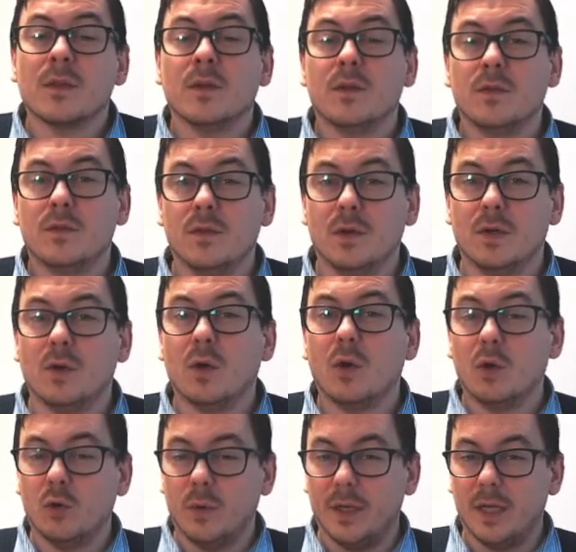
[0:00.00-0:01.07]
So
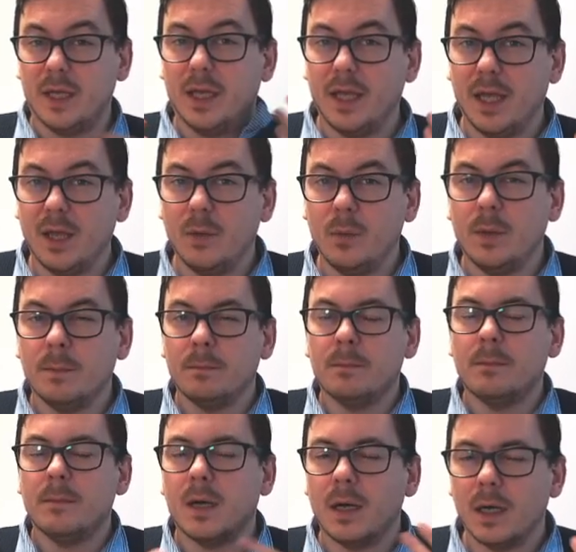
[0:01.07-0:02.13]
already here we
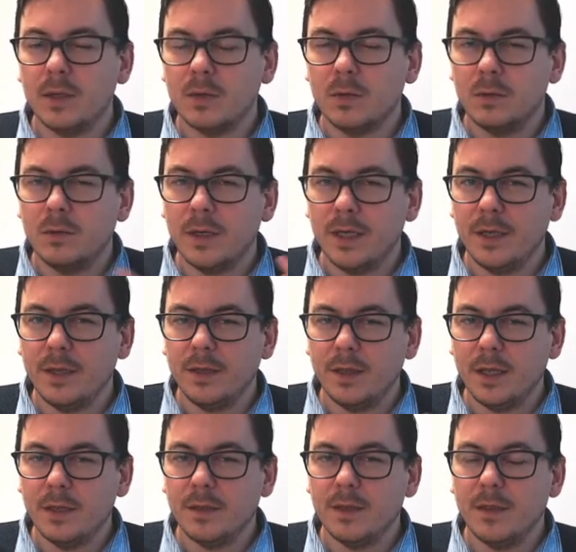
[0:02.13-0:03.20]
might already
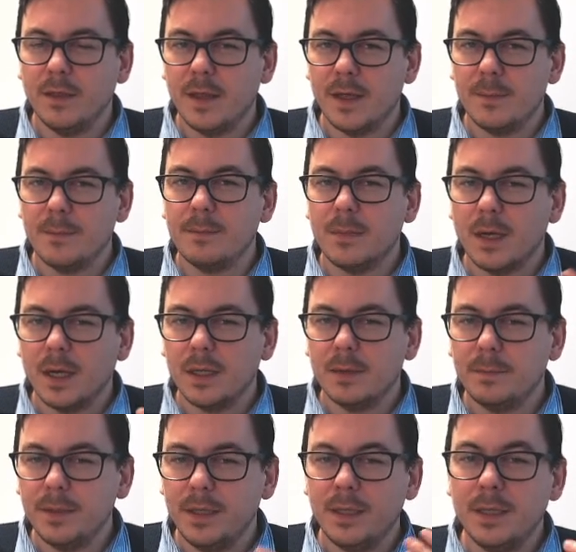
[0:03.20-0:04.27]
think that there might
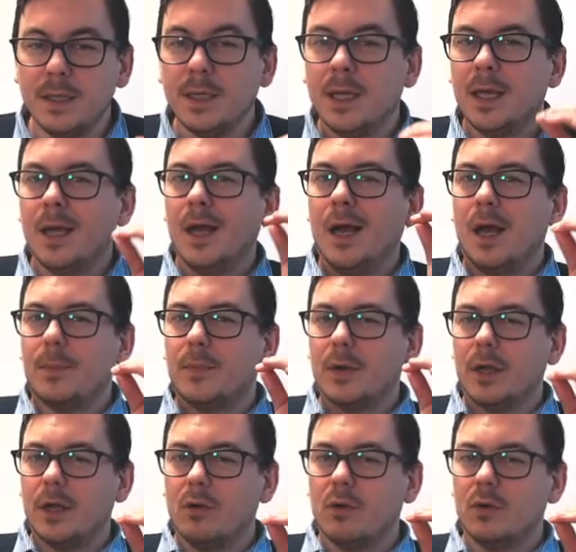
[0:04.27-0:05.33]
be a
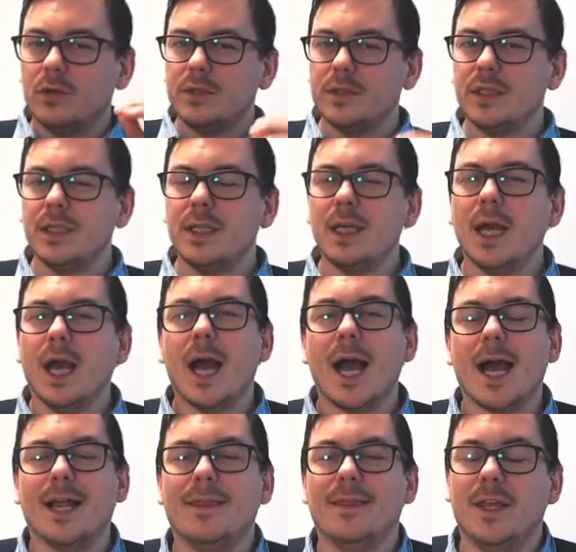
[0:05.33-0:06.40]
priority,
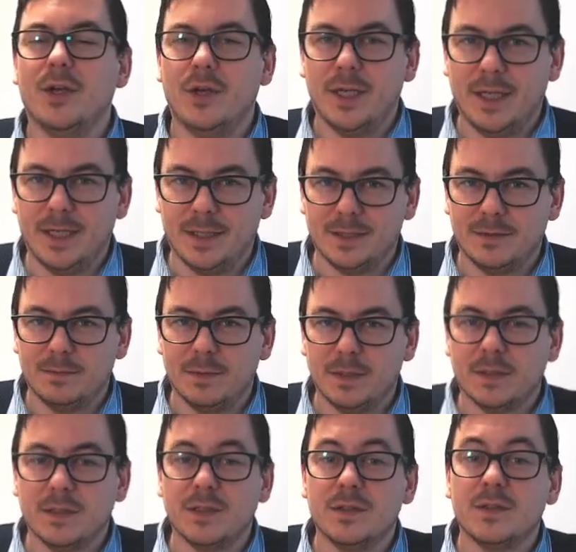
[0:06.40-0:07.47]
and there is,
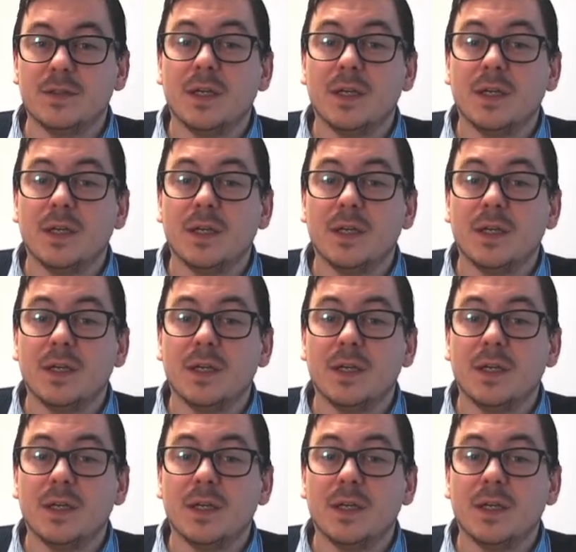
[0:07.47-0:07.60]
because